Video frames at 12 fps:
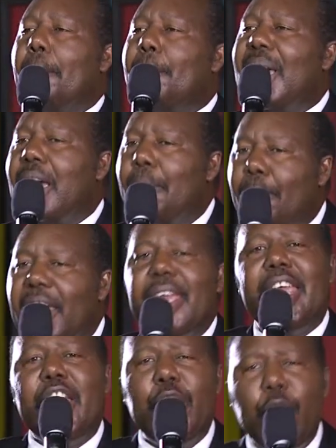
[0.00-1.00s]
may be
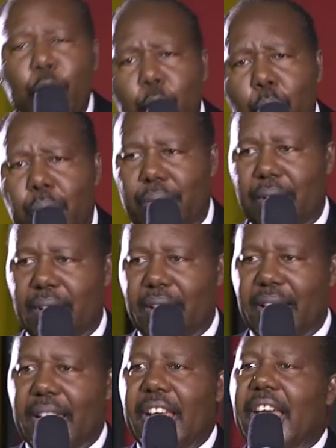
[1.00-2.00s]
in you,
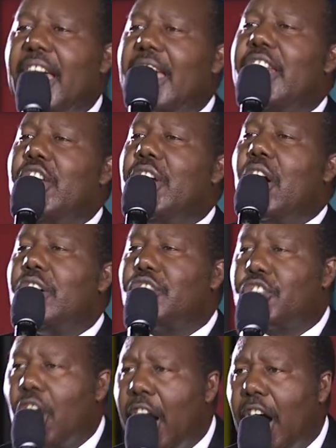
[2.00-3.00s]
and your
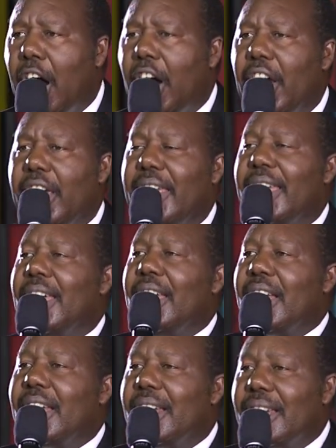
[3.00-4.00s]
joy
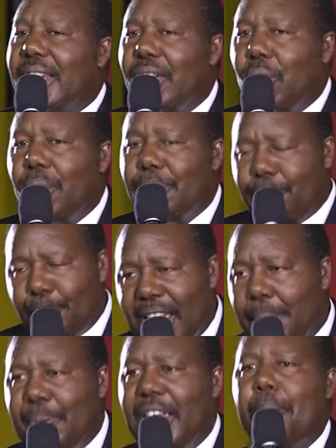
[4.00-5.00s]

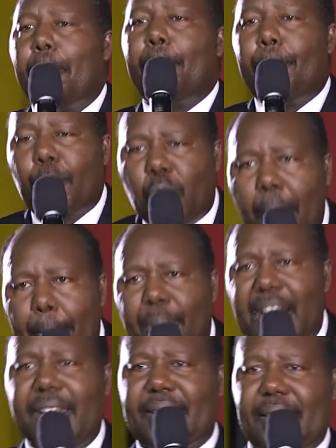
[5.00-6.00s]
may be
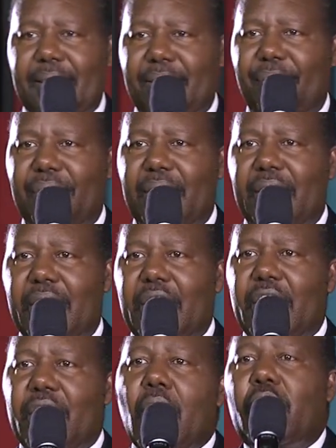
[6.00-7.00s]
complete.
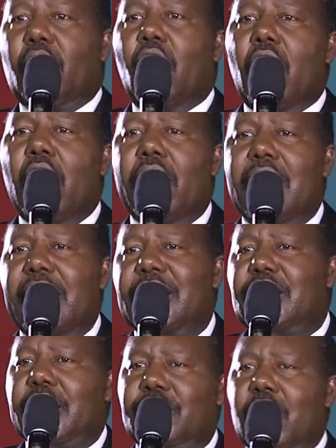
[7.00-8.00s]
Look, only
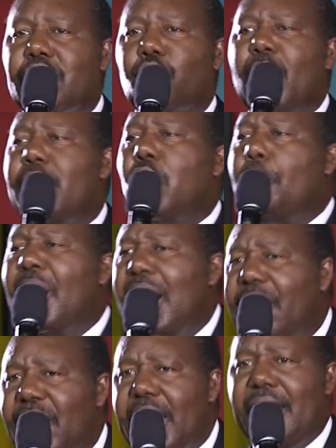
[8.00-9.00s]
Jesus, when you
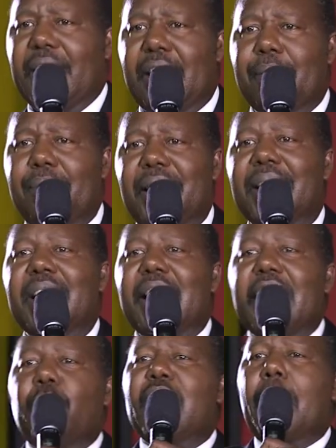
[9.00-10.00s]
believe in him,
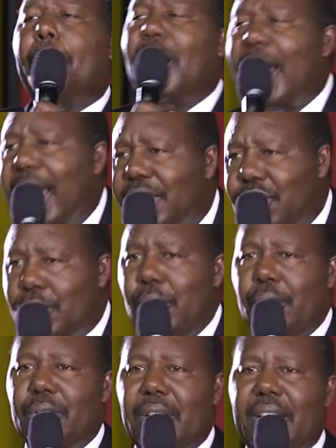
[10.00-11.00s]
he will bless
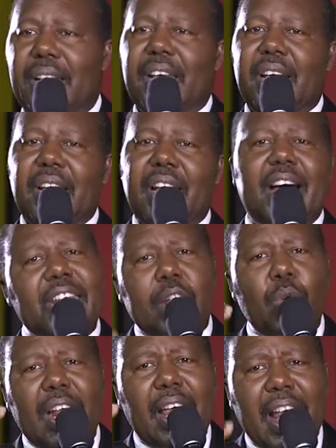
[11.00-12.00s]
you, and he
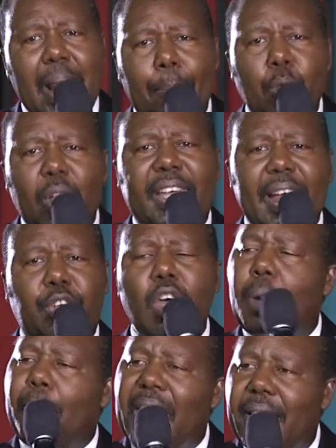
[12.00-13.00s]
will help you get
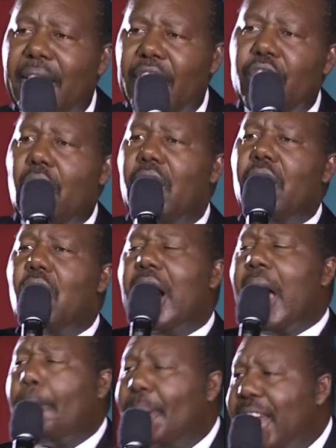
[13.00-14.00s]
your
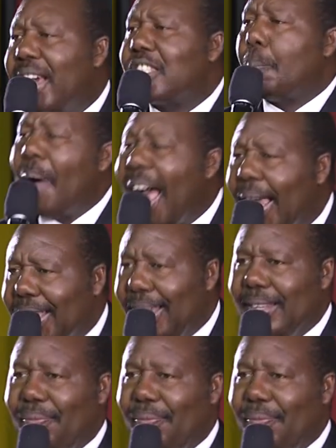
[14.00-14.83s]
happiness back.